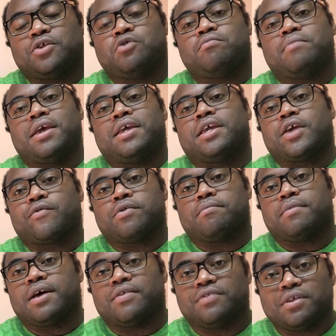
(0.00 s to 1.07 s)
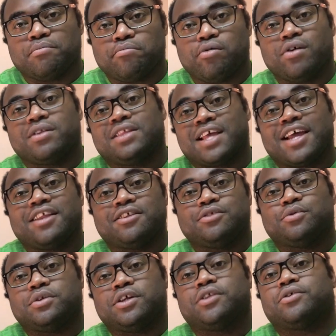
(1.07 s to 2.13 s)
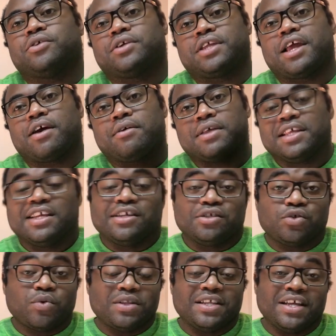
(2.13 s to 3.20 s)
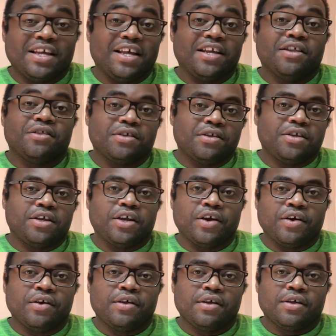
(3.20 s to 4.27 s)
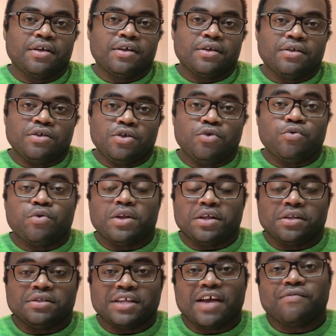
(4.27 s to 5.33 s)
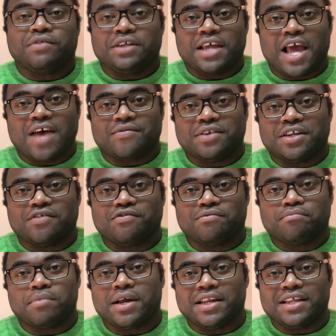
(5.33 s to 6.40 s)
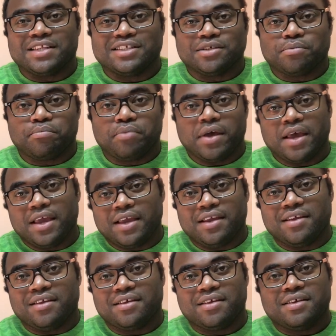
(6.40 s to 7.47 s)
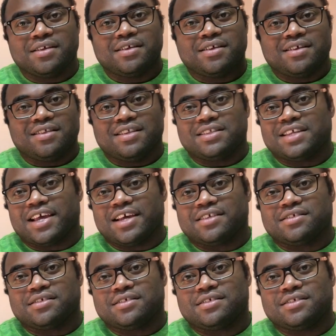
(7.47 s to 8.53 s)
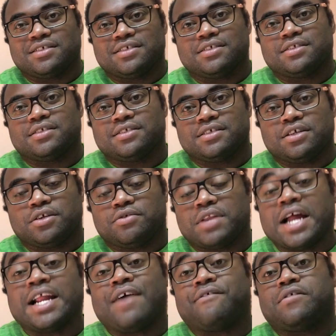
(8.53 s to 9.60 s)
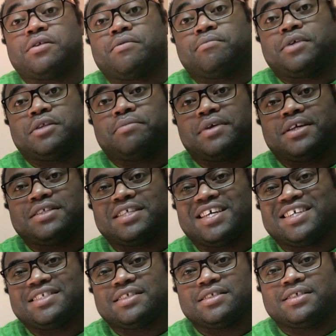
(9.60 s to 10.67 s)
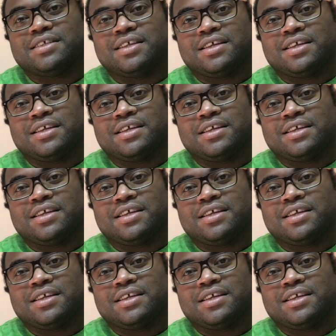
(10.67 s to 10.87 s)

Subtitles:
you make every month, and put that into another account. So at the end of the year, you would definitely have enough money to pay the taxes. Because not having enough money to pay the taxes